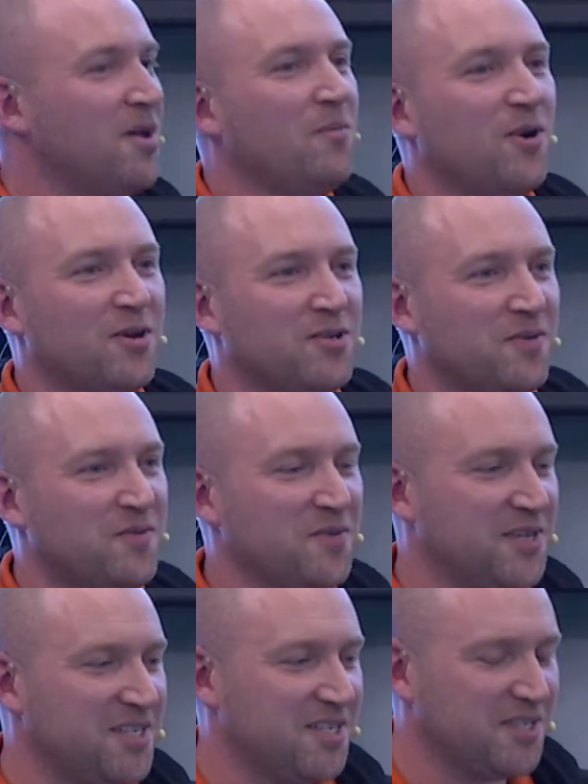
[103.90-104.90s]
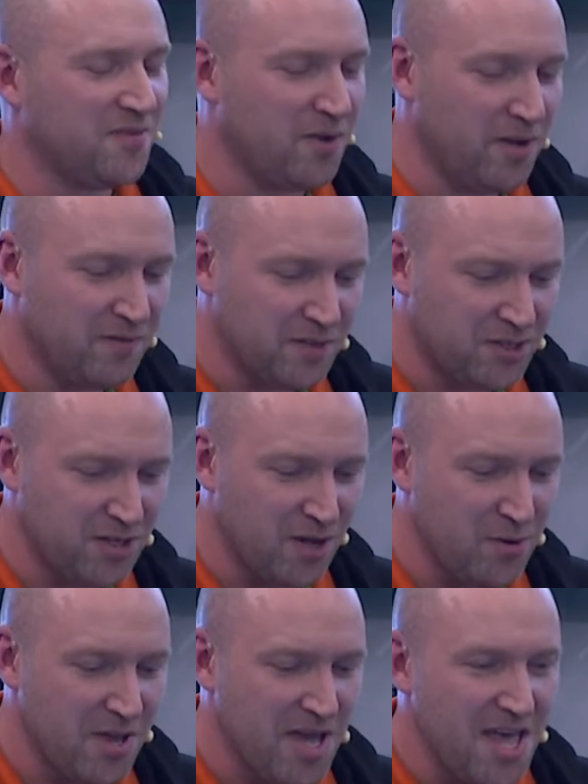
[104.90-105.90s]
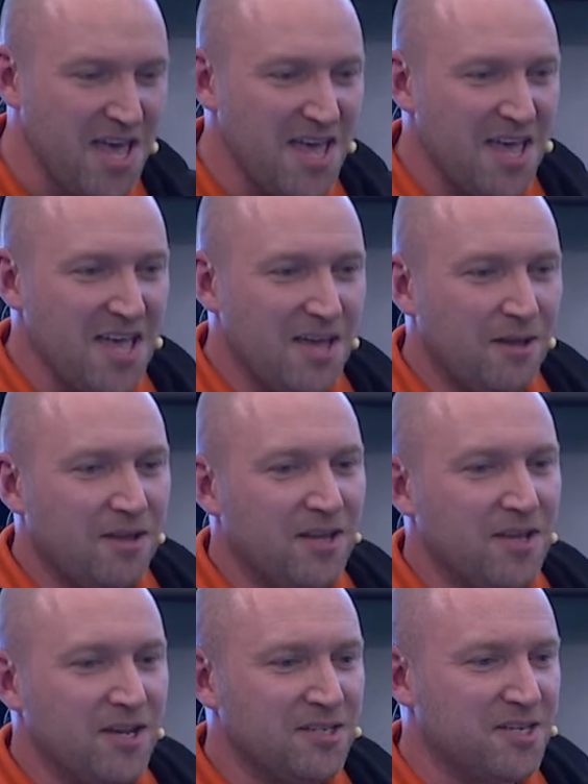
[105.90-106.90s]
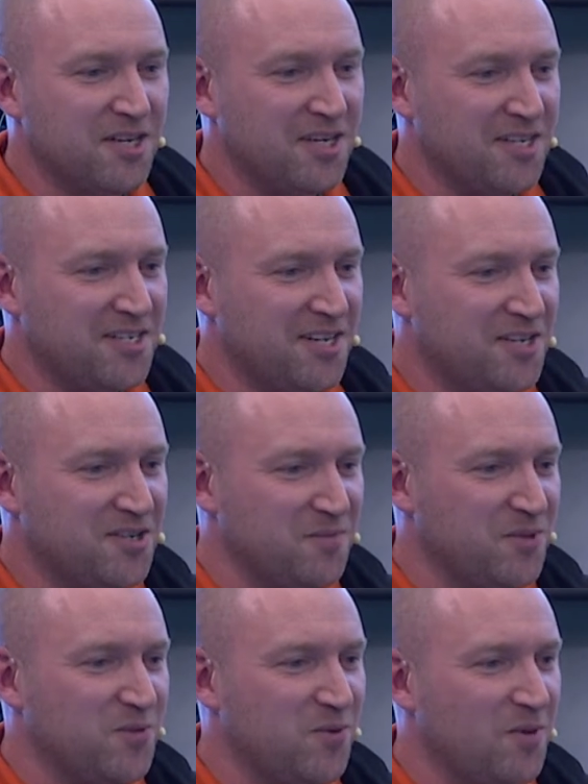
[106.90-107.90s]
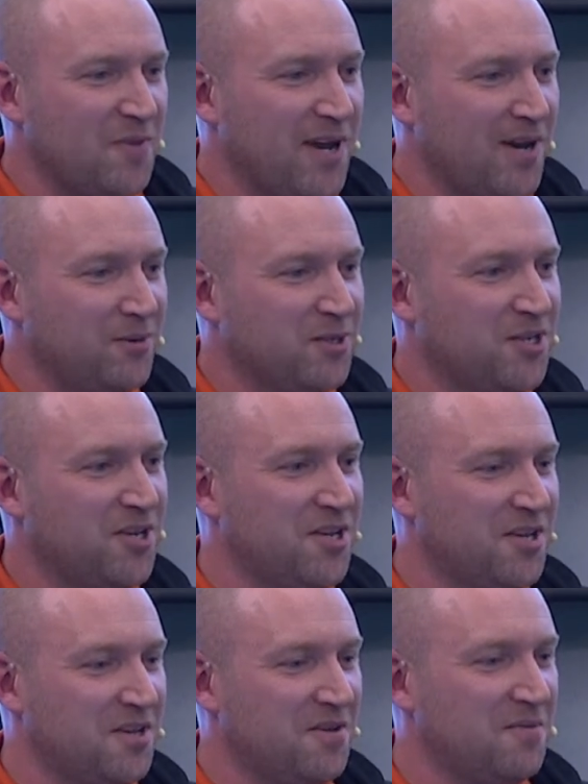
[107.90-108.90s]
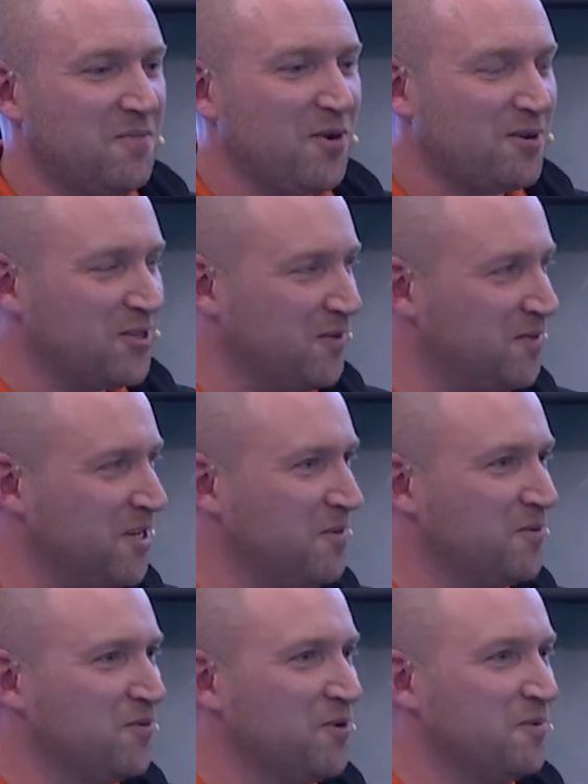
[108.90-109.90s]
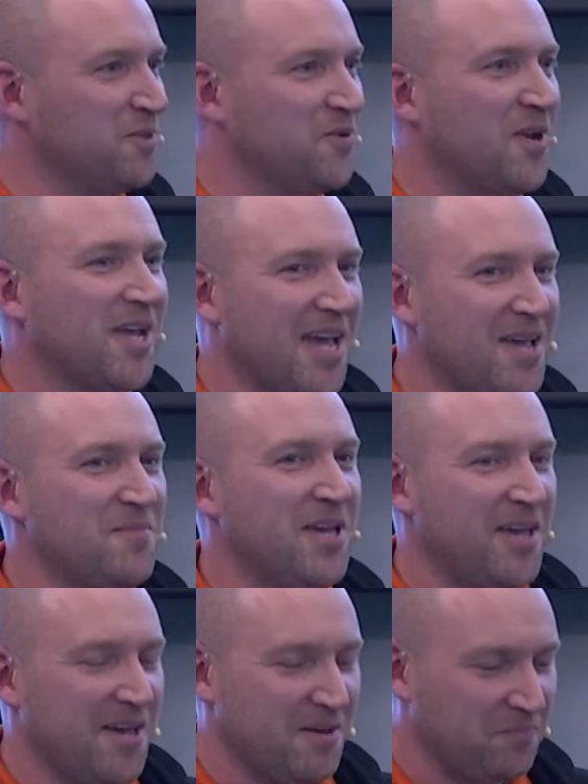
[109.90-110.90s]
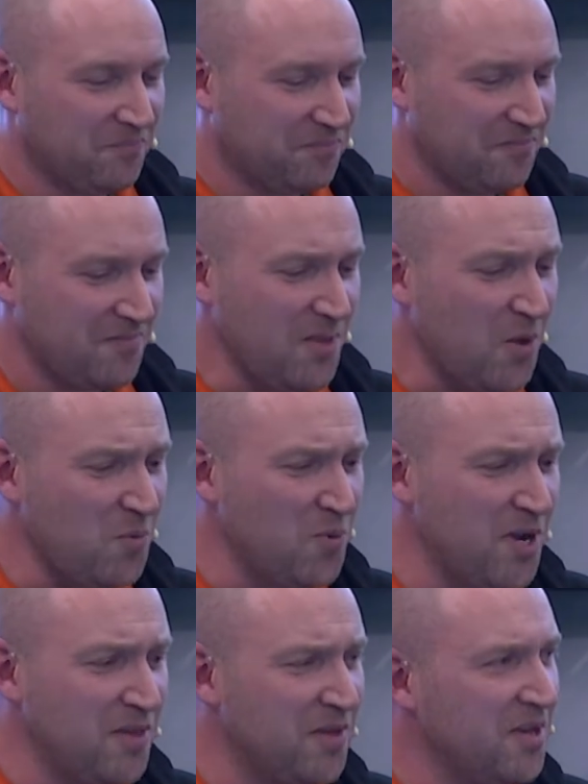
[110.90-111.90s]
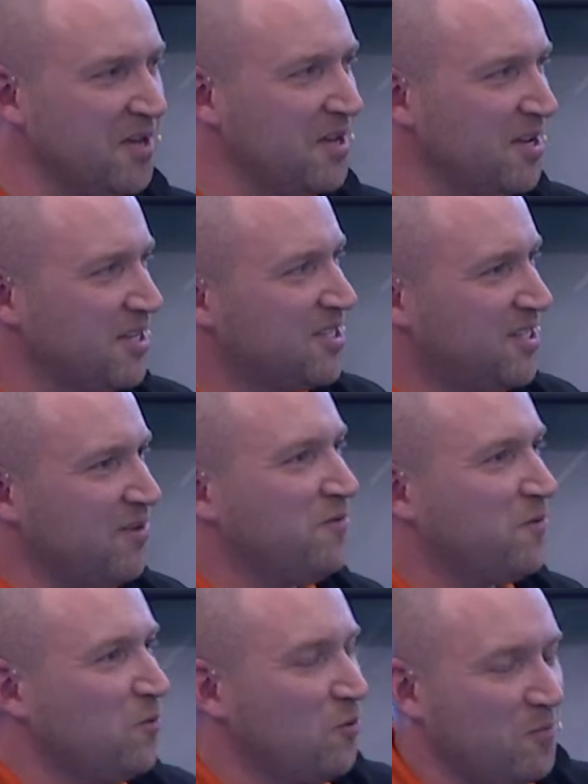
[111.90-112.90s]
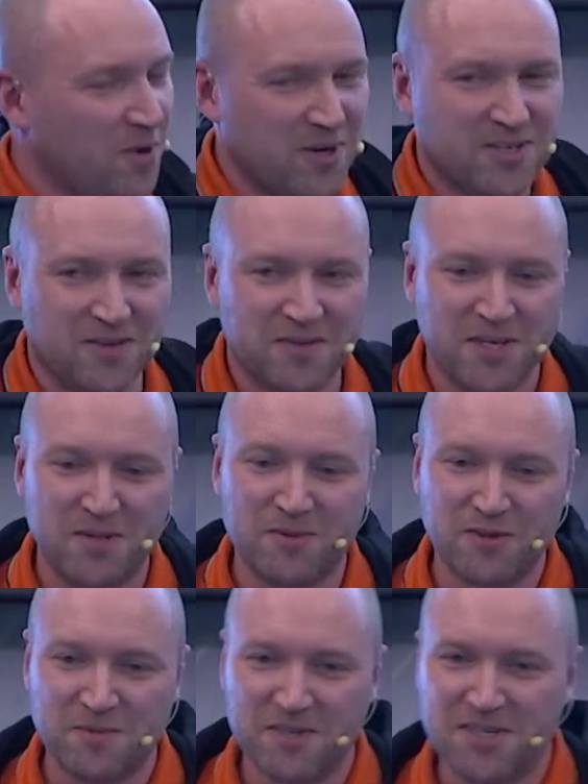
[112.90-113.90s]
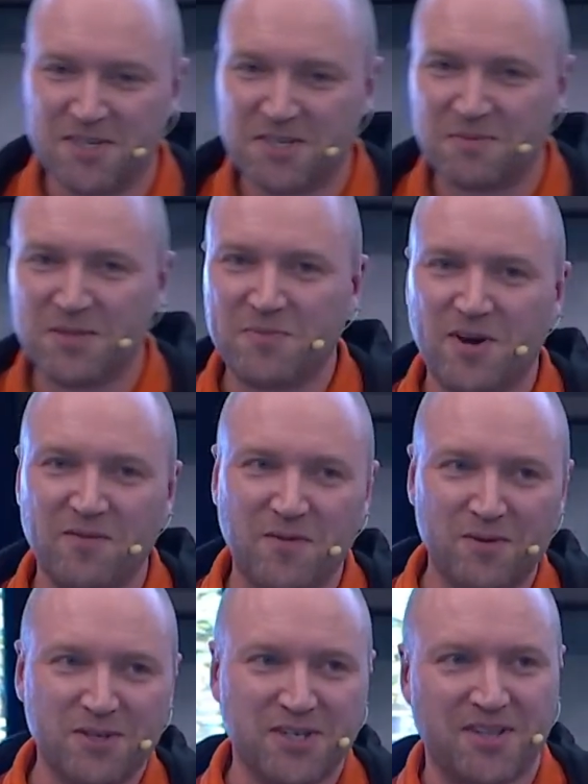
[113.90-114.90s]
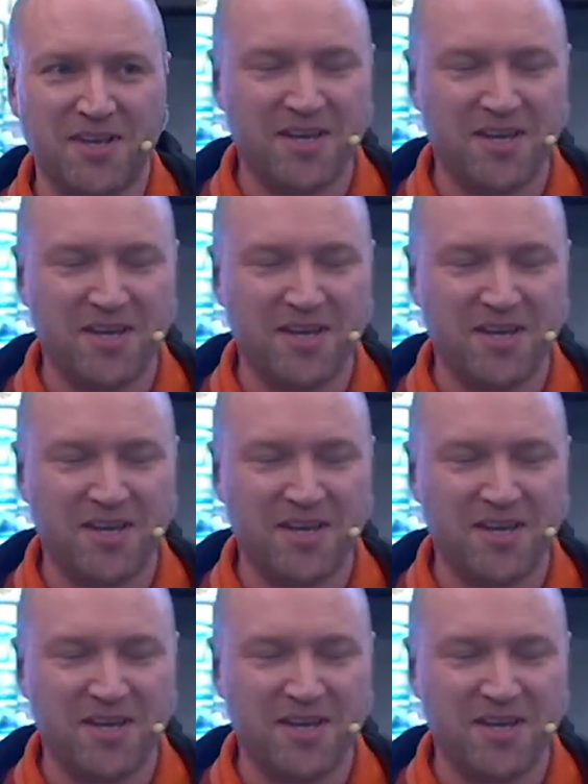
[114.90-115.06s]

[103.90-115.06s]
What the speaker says: Microsoft 365. So yesterday's session was all about Microsoft Teams Rooms. So I came here with several Microsoft Teams Room systems, but unfortunately